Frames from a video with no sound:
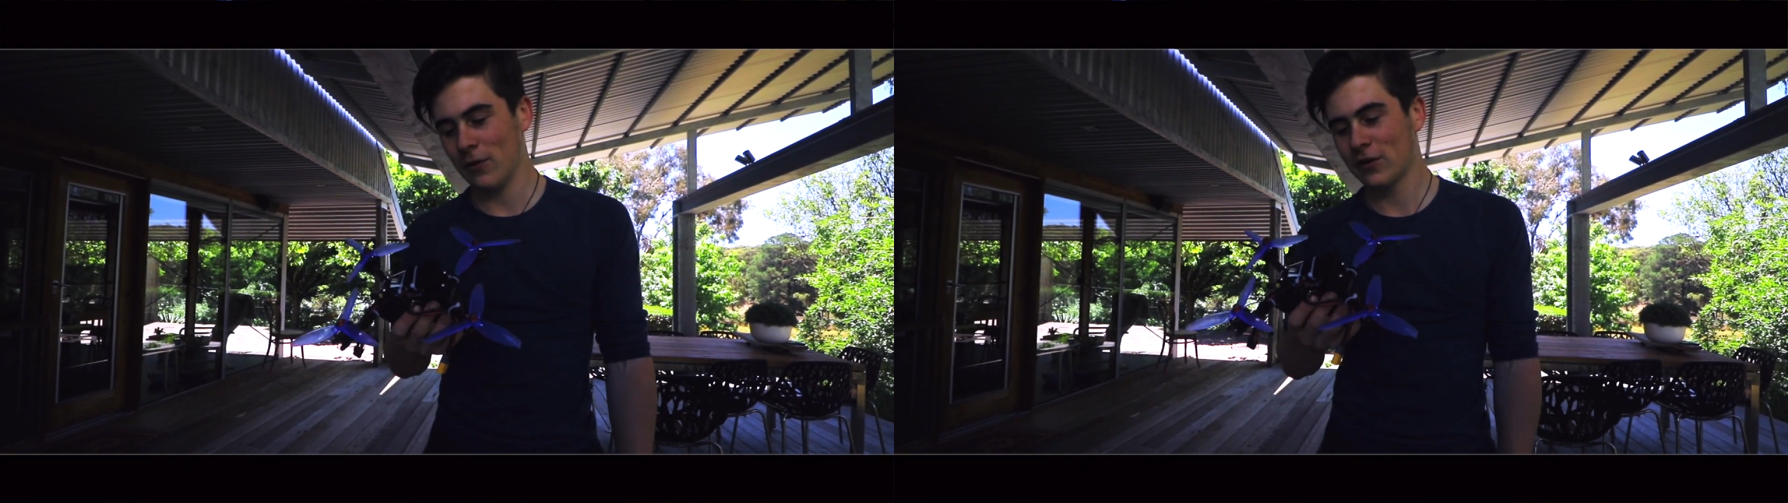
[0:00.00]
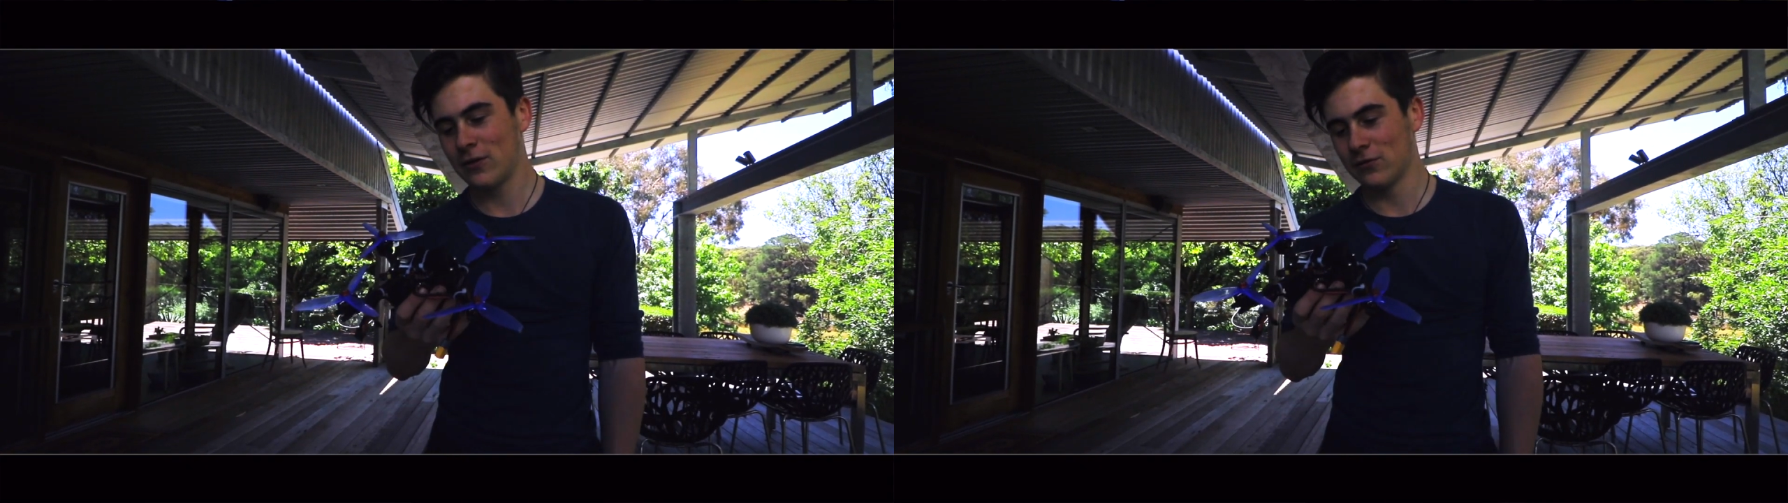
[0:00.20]

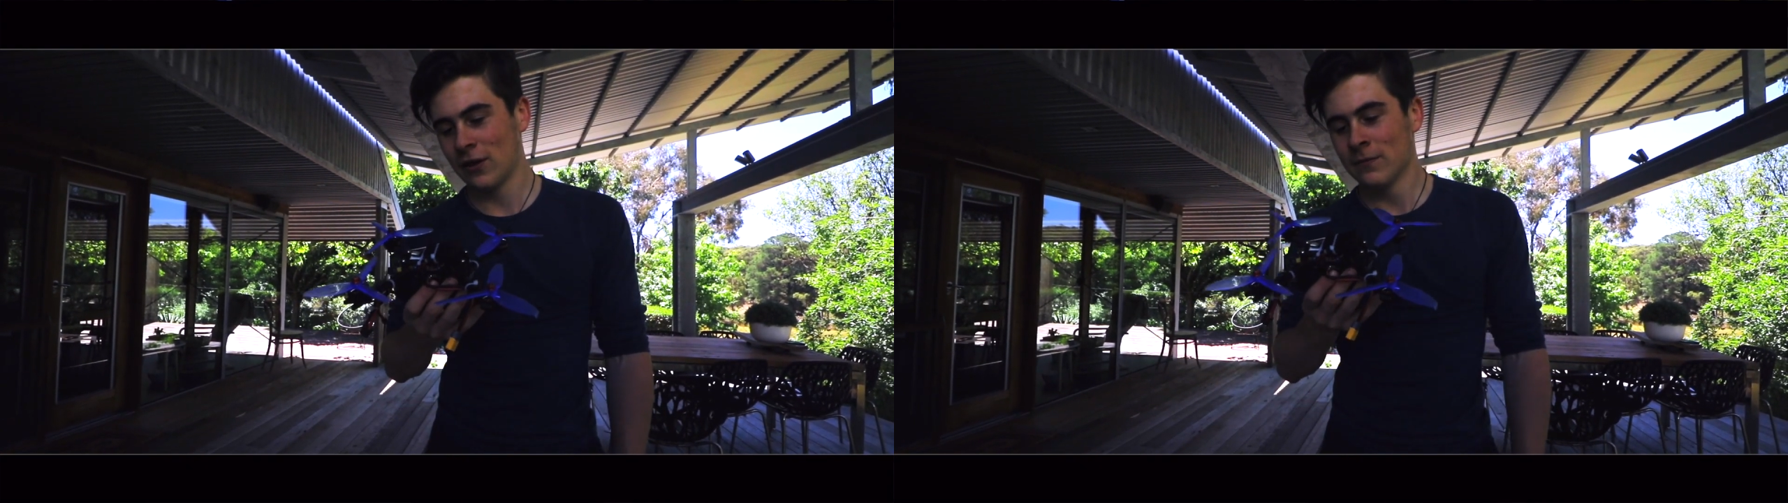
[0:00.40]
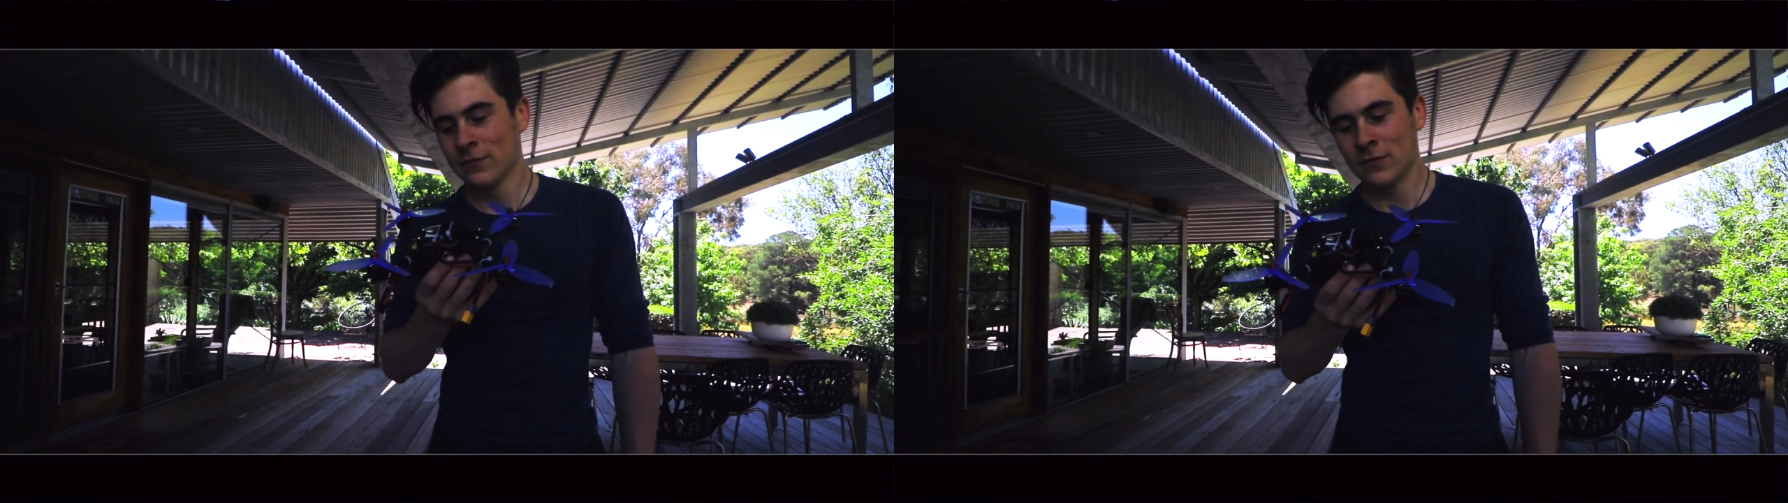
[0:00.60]
Because
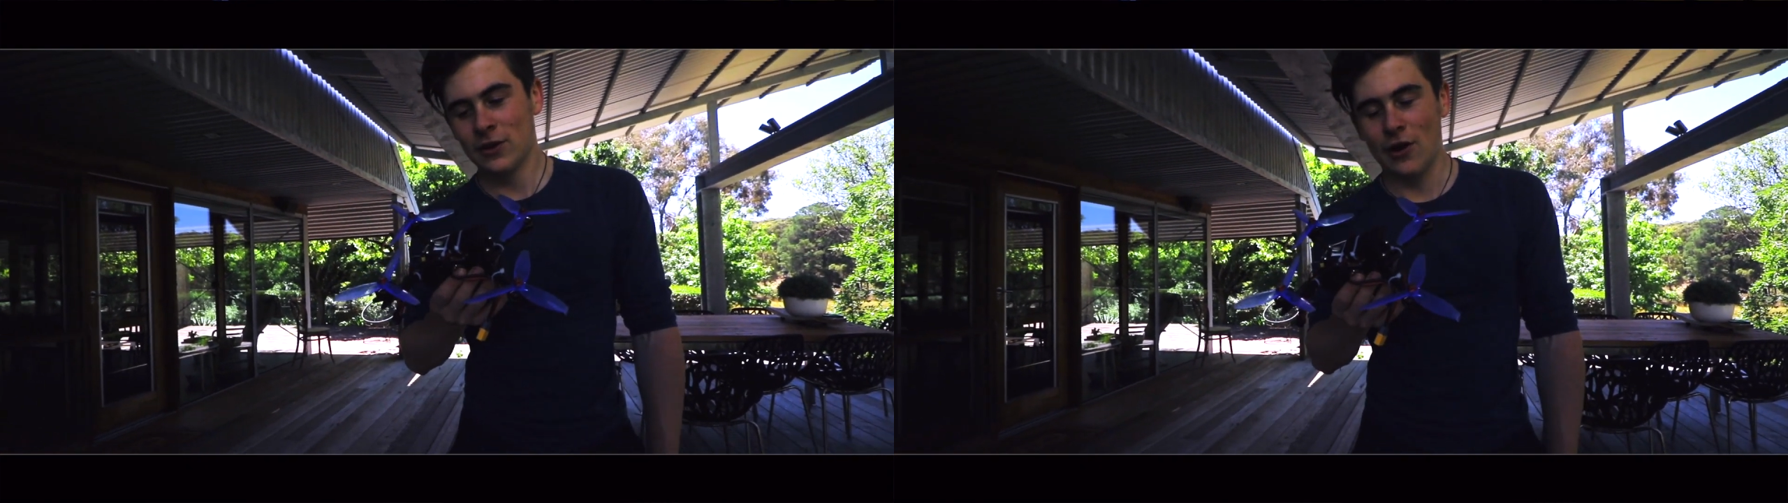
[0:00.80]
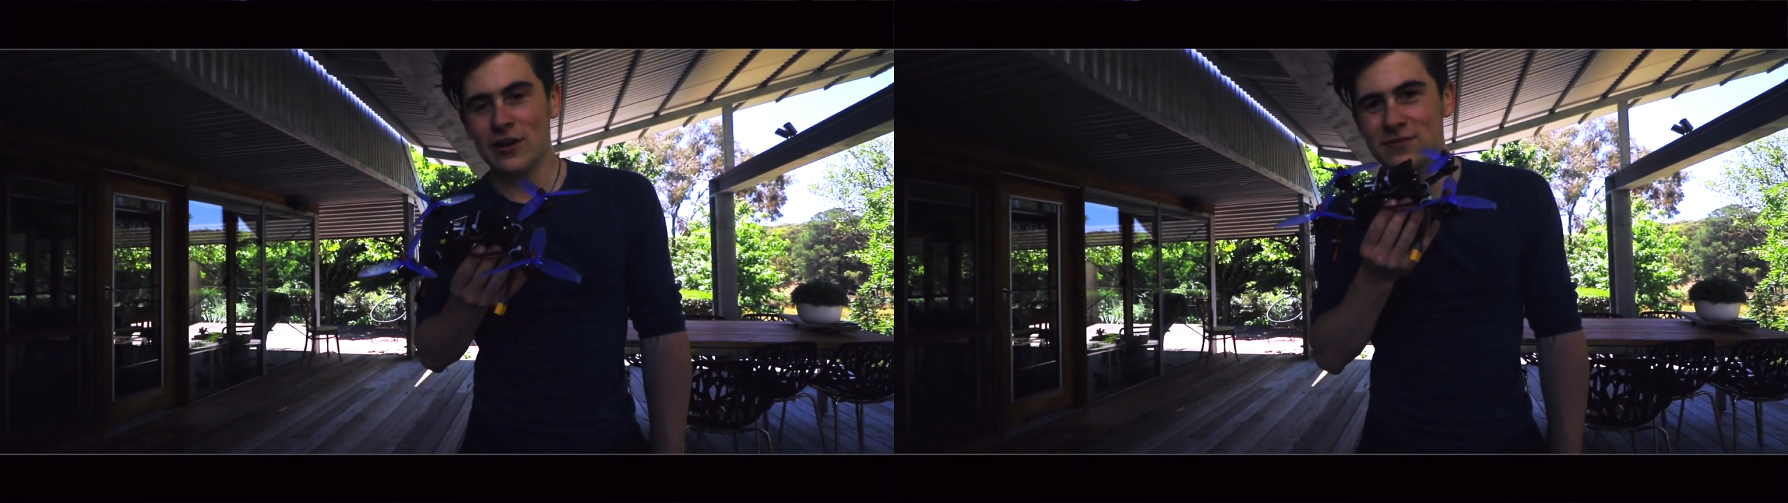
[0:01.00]

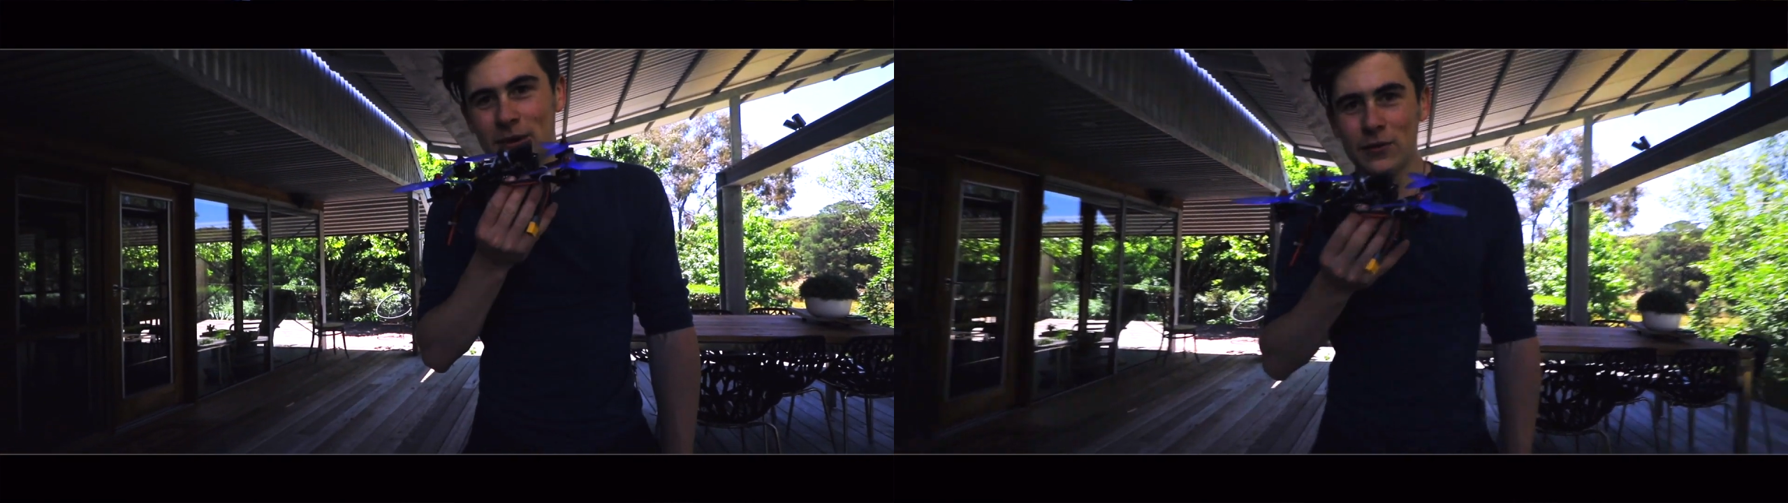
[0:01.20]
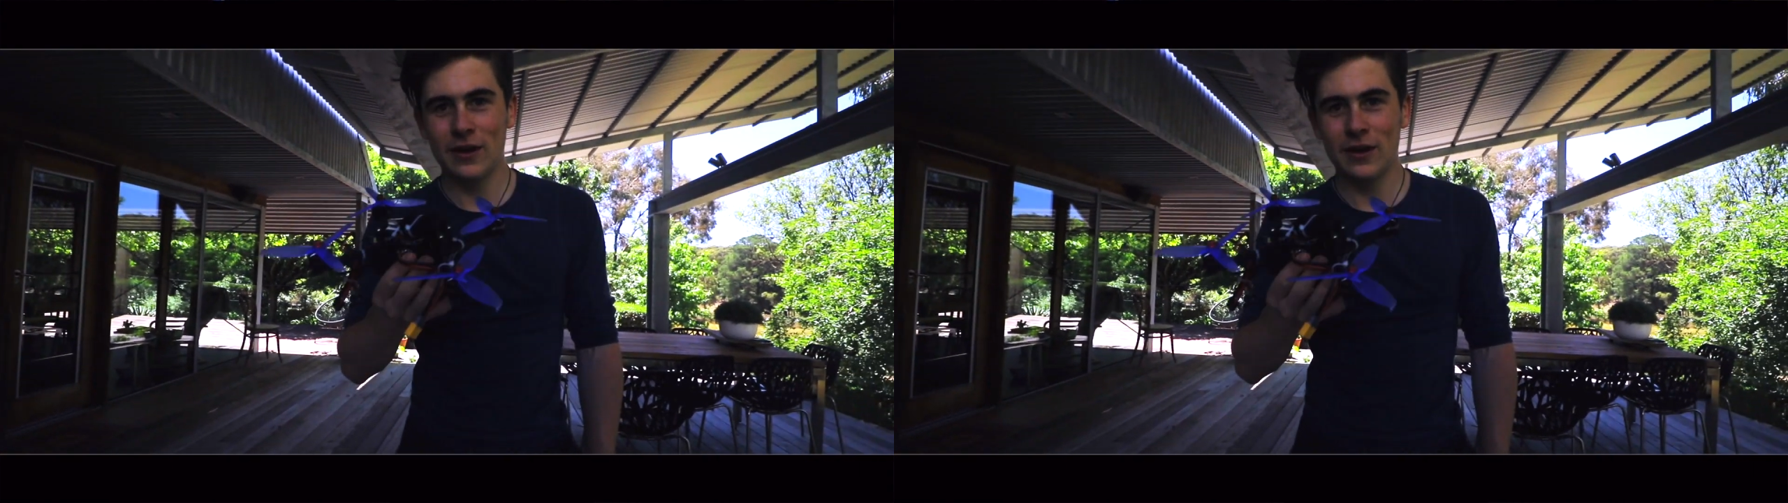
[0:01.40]
you know I smelt